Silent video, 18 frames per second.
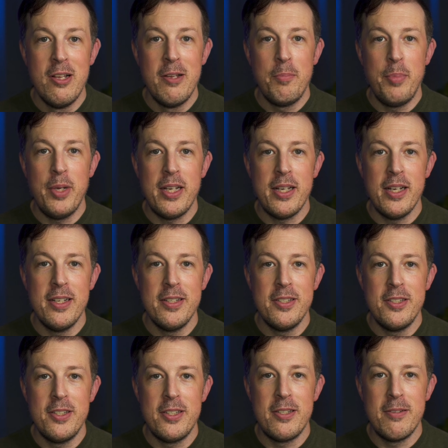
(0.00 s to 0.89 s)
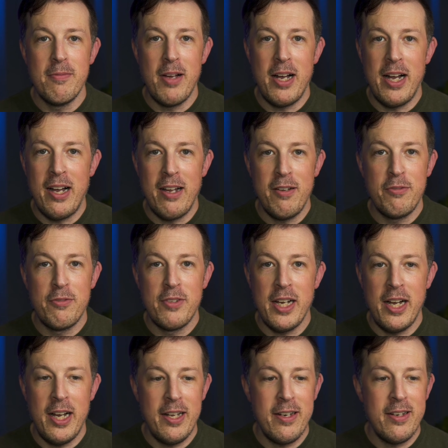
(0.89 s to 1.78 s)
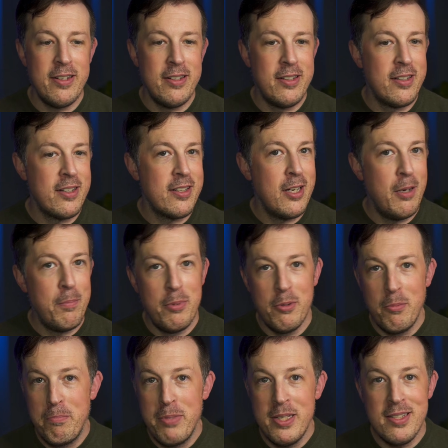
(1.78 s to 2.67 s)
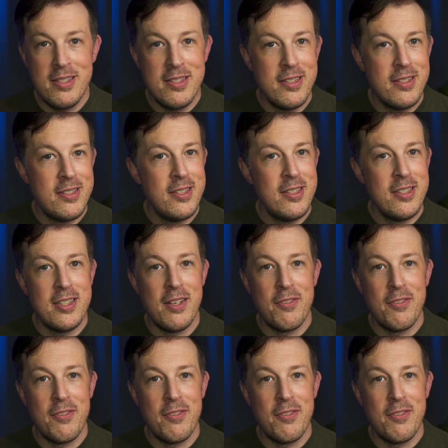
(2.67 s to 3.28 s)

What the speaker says: because I've got a couple businesses,